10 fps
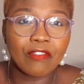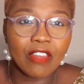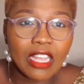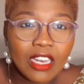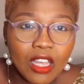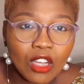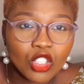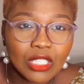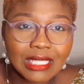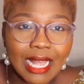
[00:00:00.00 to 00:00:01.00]
failure,
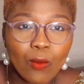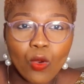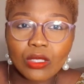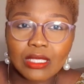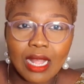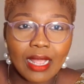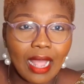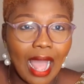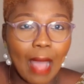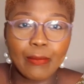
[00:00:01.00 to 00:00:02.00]
just like what
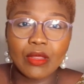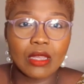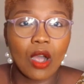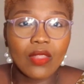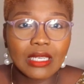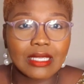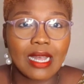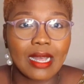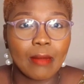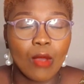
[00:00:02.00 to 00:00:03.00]
happened the other
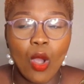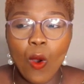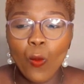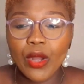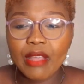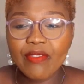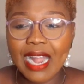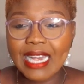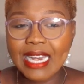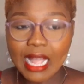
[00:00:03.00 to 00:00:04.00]
time? What if I
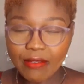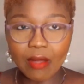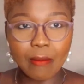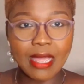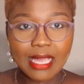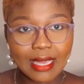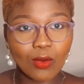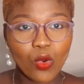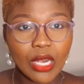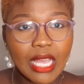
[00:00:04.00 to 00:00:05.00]
never make it?
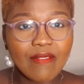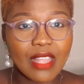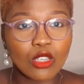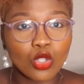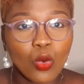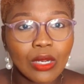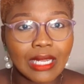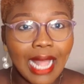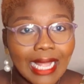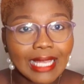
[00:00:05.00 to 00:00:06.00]
What if they don't
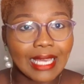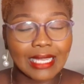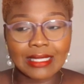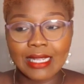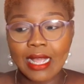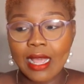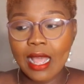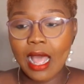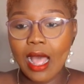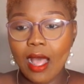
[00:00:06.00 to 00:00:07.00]
like it?
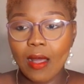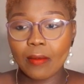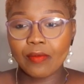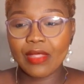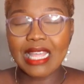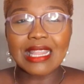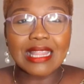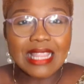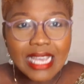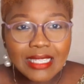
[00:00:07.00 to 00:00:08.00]

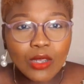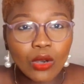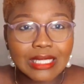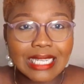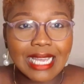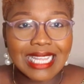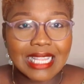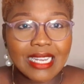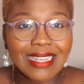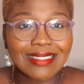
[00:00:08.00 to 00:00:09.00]
This
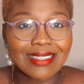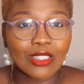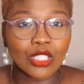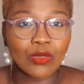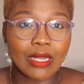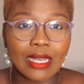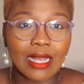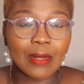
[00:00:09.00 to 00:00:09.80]
altogether is the trigger.